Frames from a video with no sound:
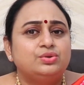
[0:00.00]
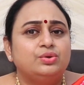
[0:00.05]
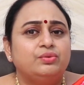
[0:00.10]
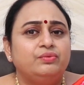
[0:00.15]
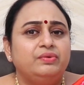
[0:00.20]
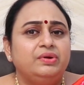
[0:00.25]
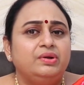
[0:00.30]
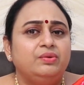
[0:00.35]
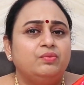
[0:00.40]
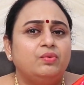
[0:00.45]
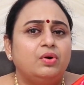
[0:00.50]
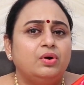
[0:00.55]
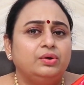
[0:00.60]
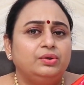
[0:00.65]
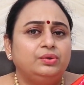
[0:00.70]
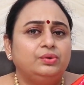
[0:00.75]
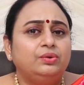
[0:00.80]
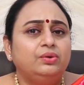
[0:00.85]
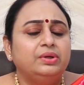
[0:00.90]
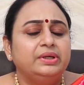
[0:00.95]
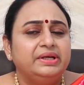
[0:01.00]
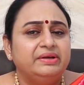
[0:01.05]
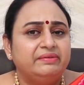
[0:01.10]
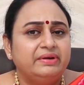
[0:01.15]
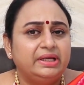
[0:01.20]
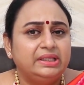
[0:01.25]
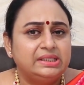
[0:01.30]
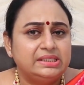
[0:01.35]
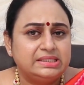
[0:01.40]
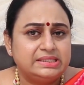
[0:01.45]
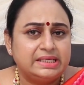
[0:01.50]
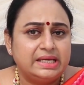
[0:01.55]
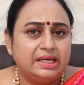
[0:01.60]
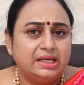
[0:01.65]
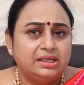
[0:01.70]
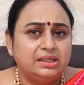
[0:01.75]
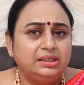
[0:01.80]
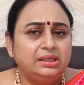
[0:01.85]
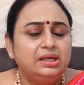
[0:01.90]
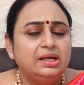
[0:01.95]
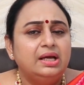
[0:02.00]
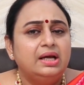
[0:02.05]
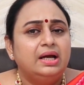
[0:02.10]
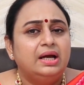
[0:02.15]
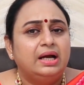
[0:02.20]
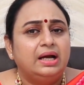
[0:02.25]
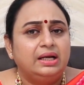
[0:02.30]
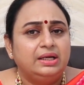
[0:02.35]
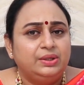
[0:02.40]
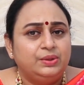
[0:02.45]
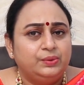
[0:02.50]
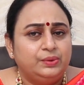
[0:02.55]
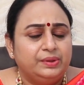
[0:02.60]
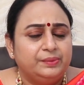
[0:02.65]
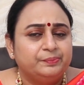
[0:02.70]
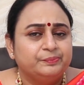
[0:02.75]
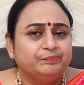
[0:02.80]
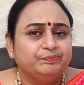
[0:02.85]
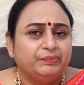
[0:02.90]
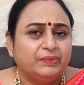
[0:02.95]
So we want to divide the cycle and do it.